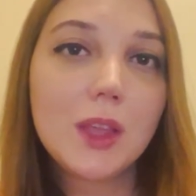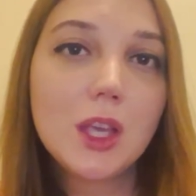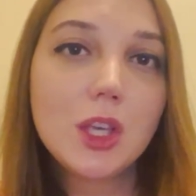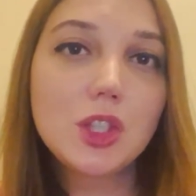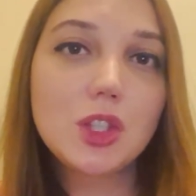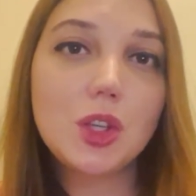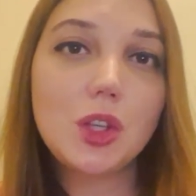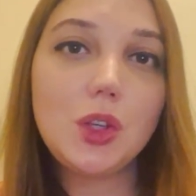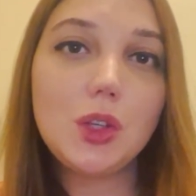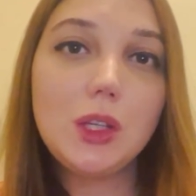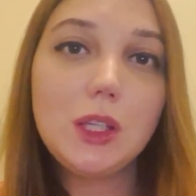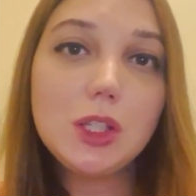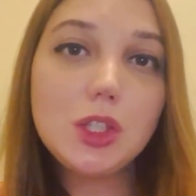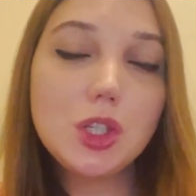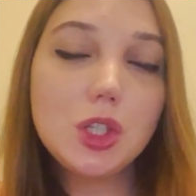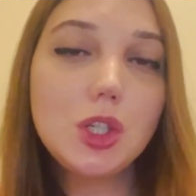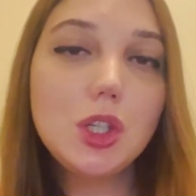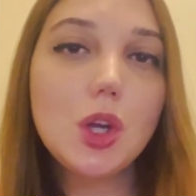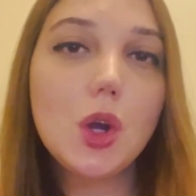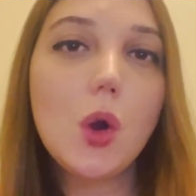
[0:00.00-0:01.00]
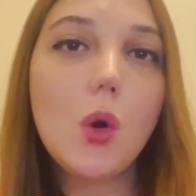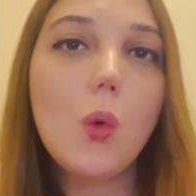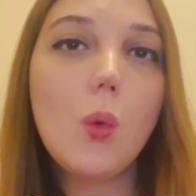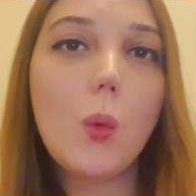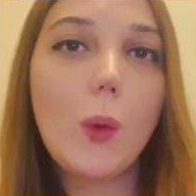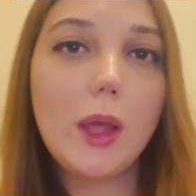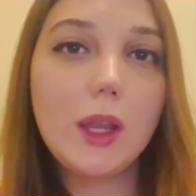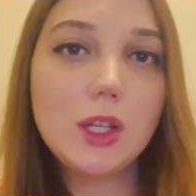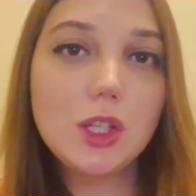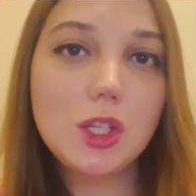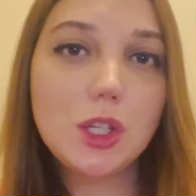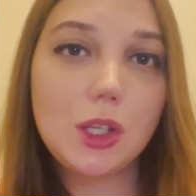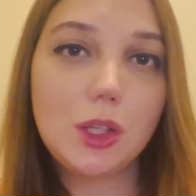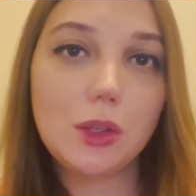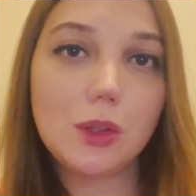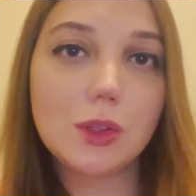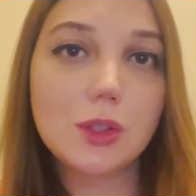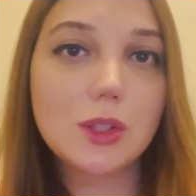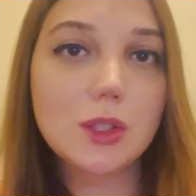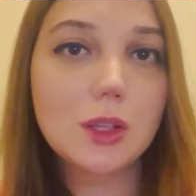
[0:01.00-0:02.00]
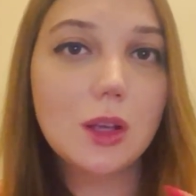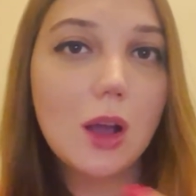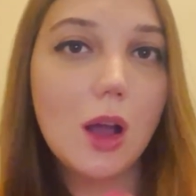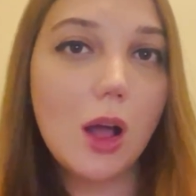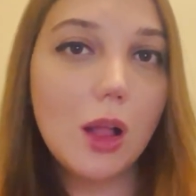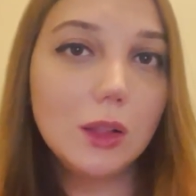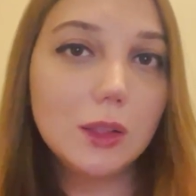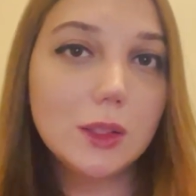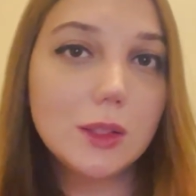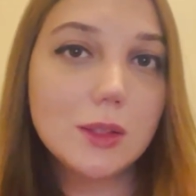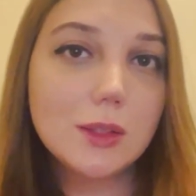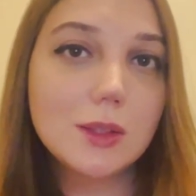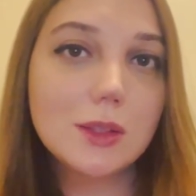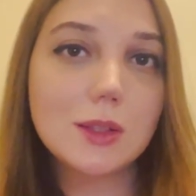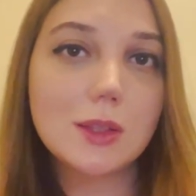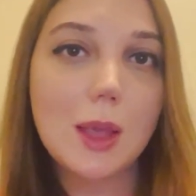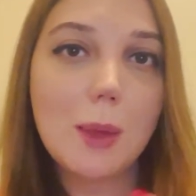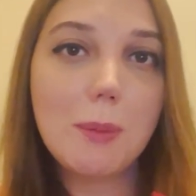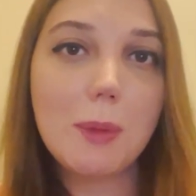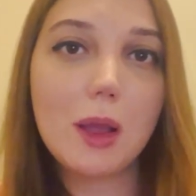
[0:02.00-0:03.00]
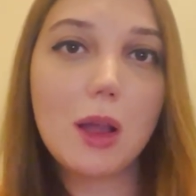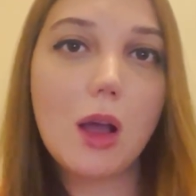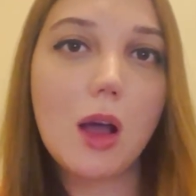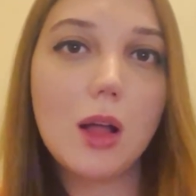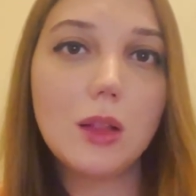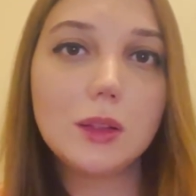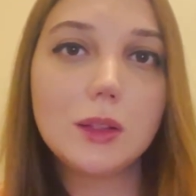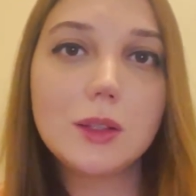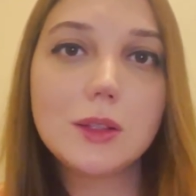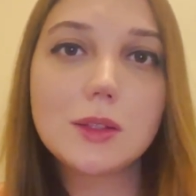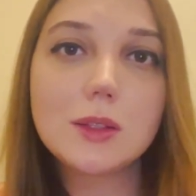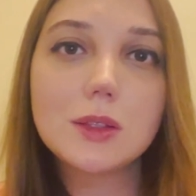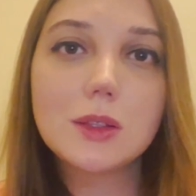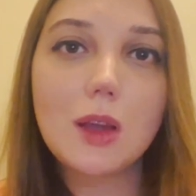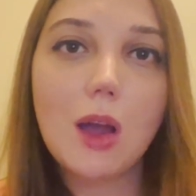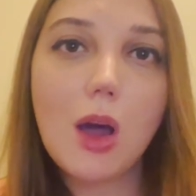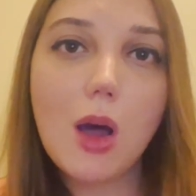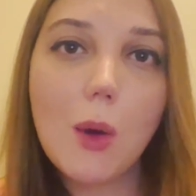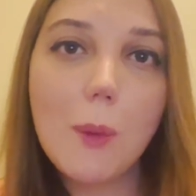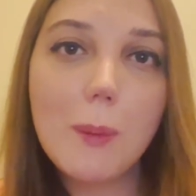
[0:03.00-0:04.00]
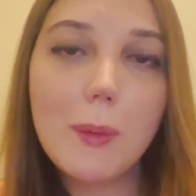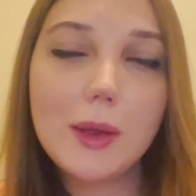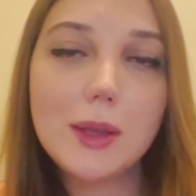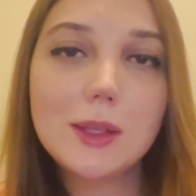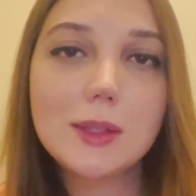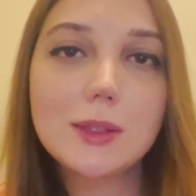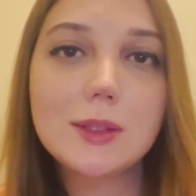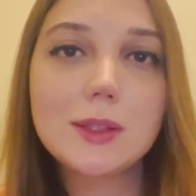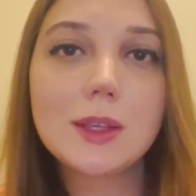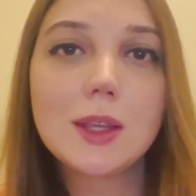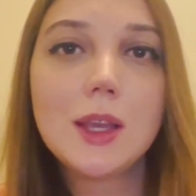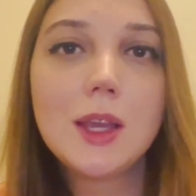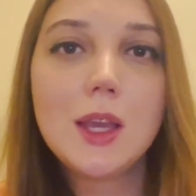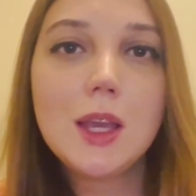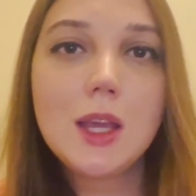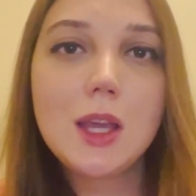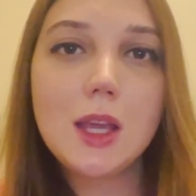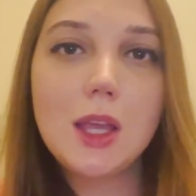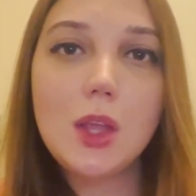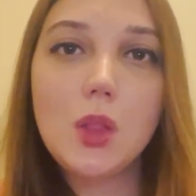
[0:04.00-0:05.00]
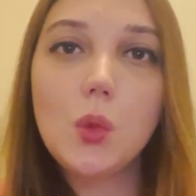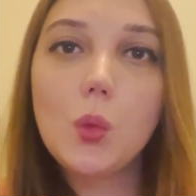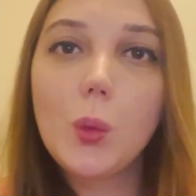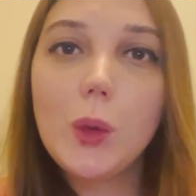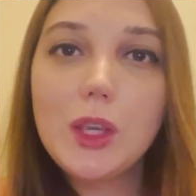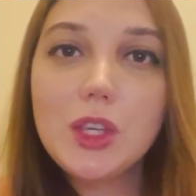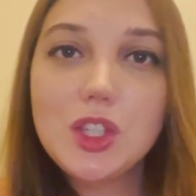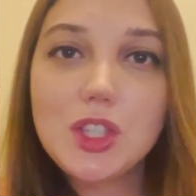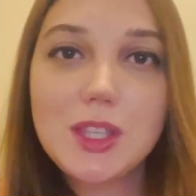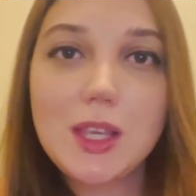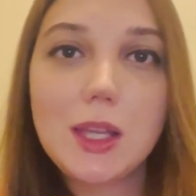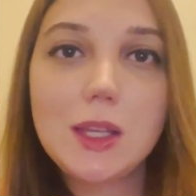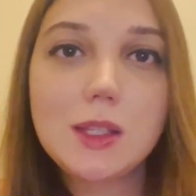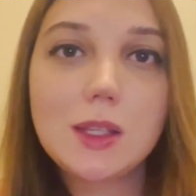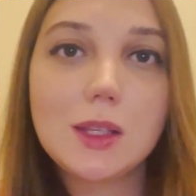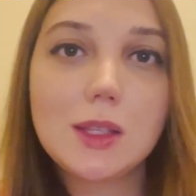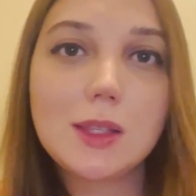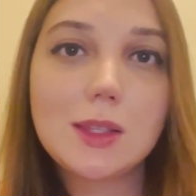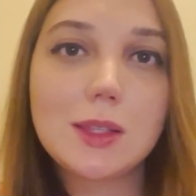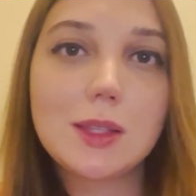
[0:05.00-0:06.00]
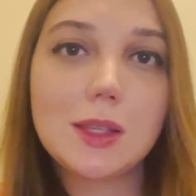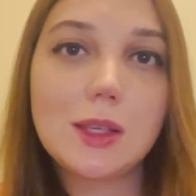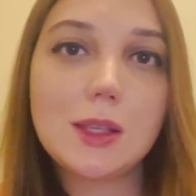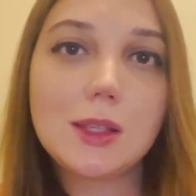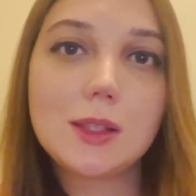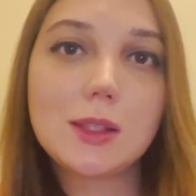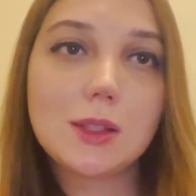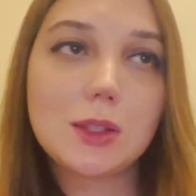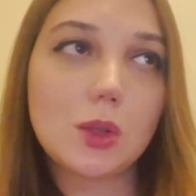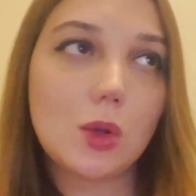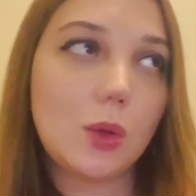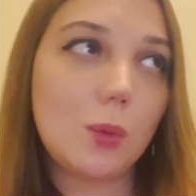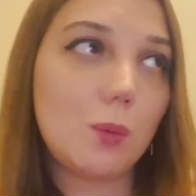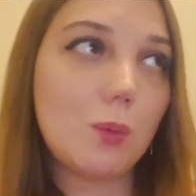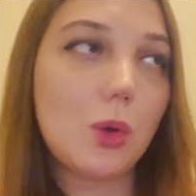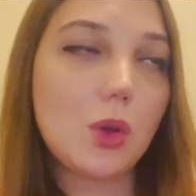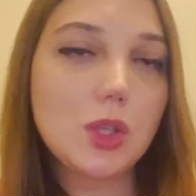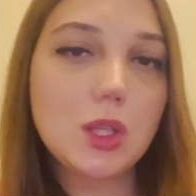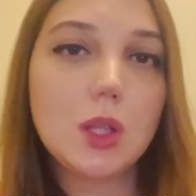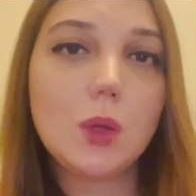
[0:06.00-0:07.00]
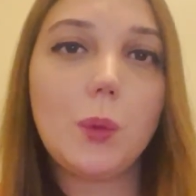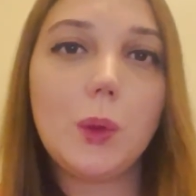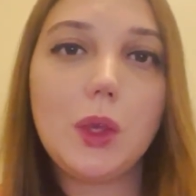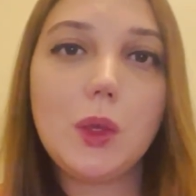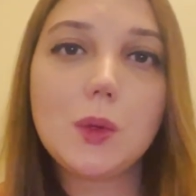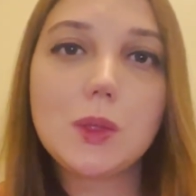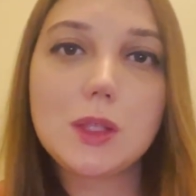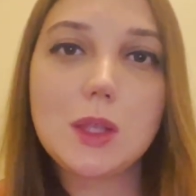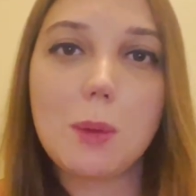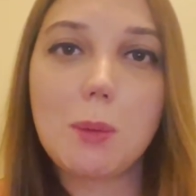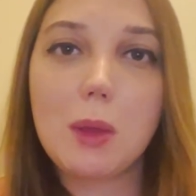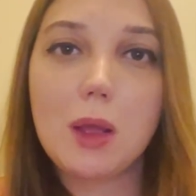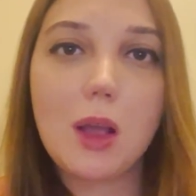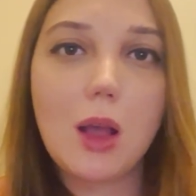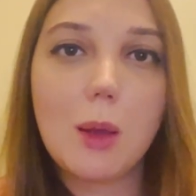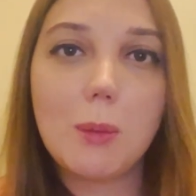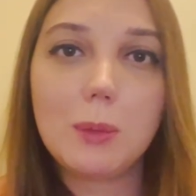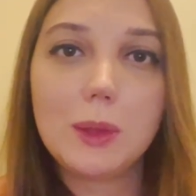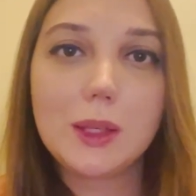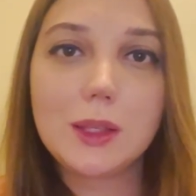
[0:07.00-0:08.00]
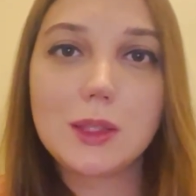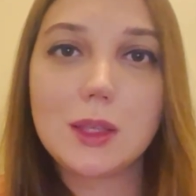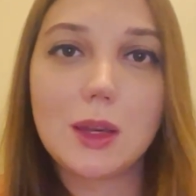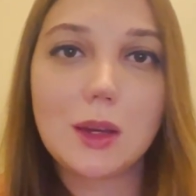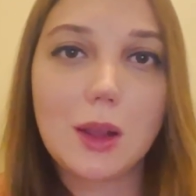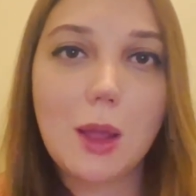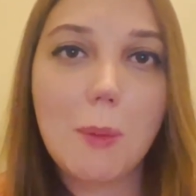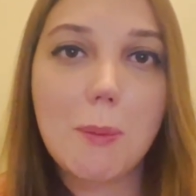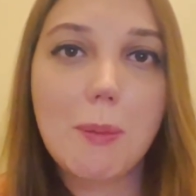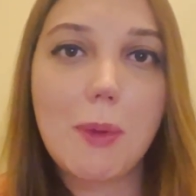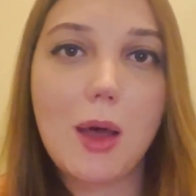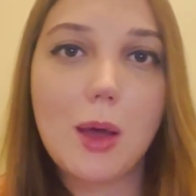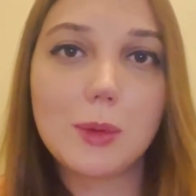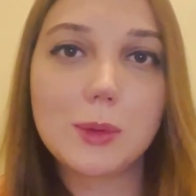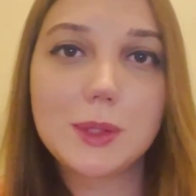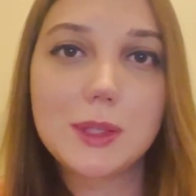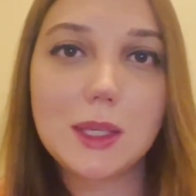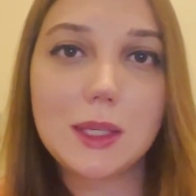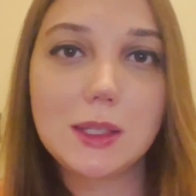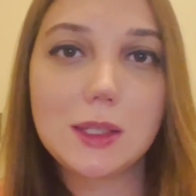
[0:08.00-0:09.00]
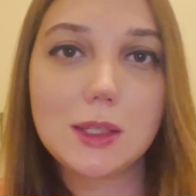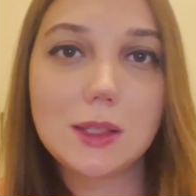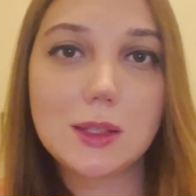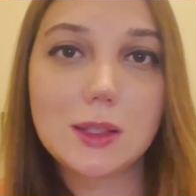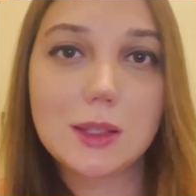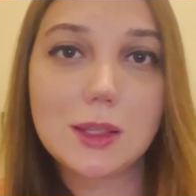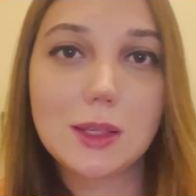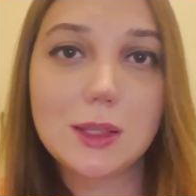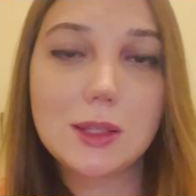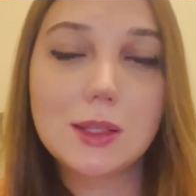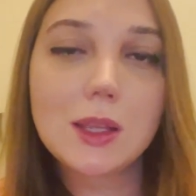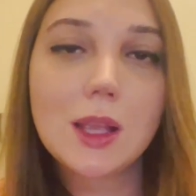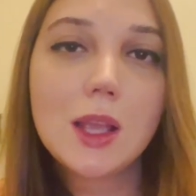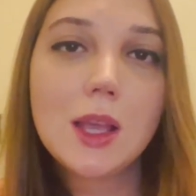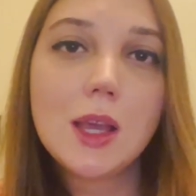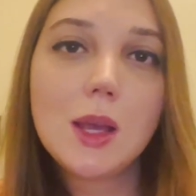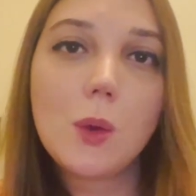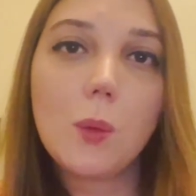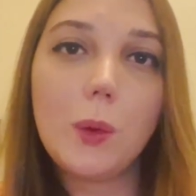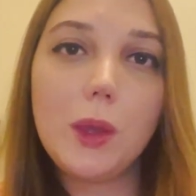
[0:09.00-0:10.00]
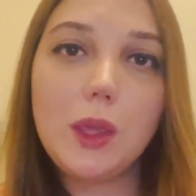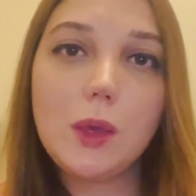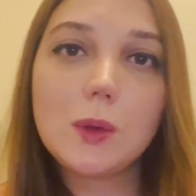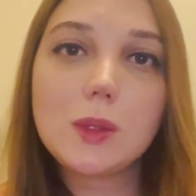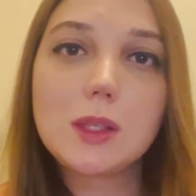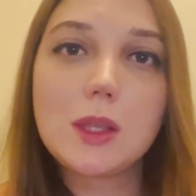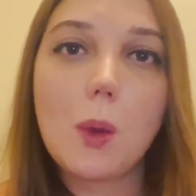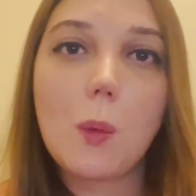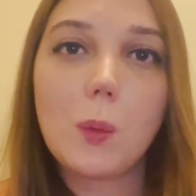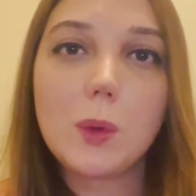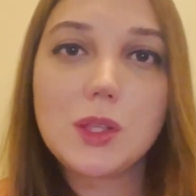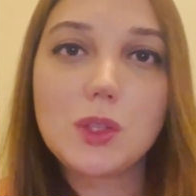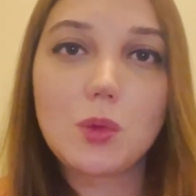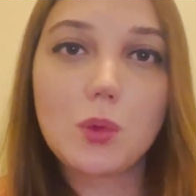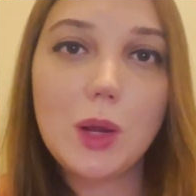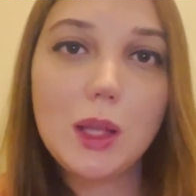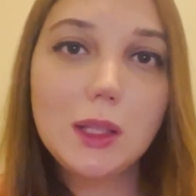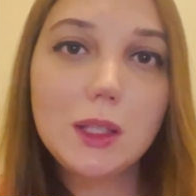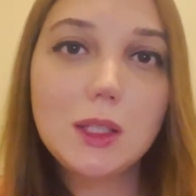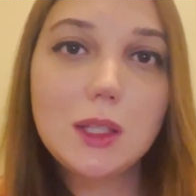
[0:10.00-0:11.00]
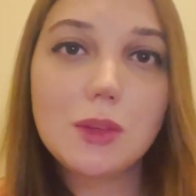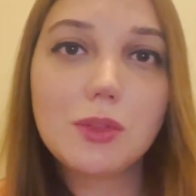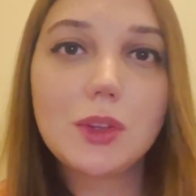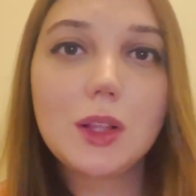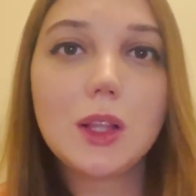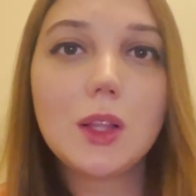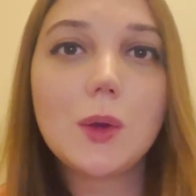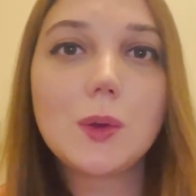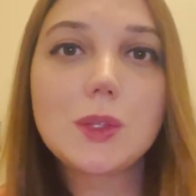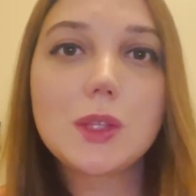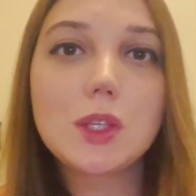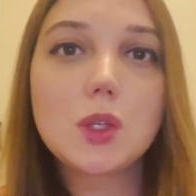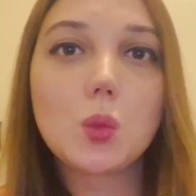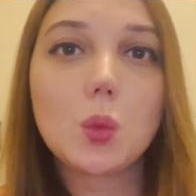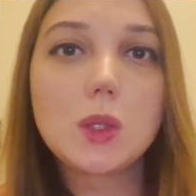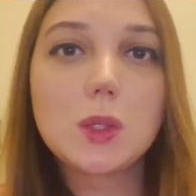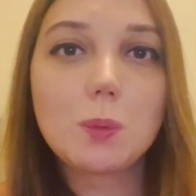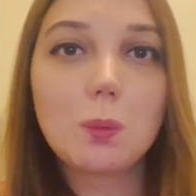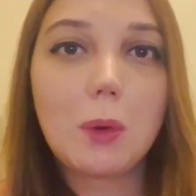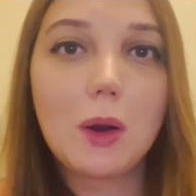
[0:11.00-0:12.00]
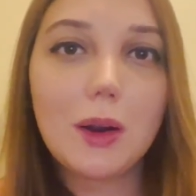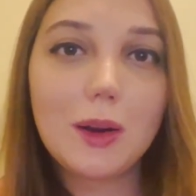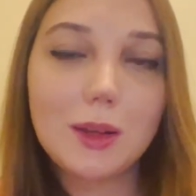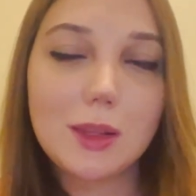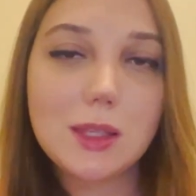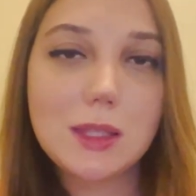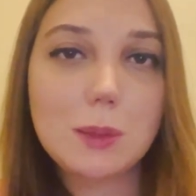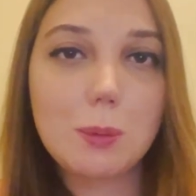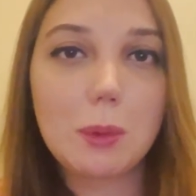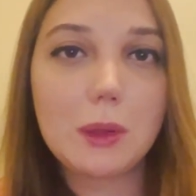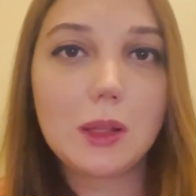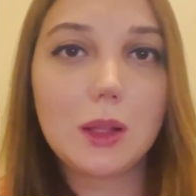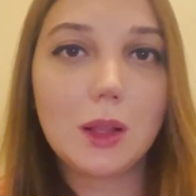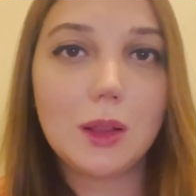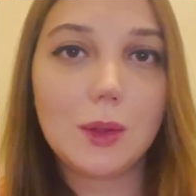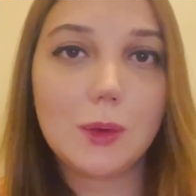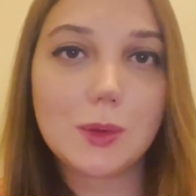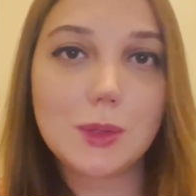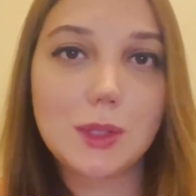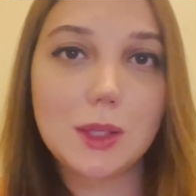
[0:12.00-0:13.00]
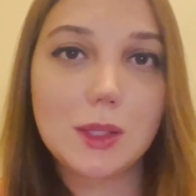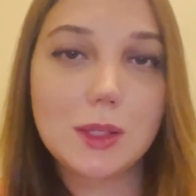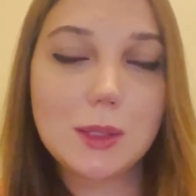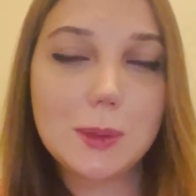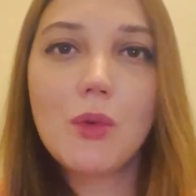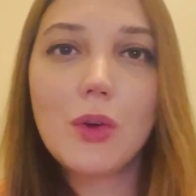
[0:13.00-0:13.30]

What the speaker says: So you need to know when to use colons, semicolons, commas, in which sentences. So mostly we use them in complex and compound sentences. We use them with relative clauses, with participle clauses.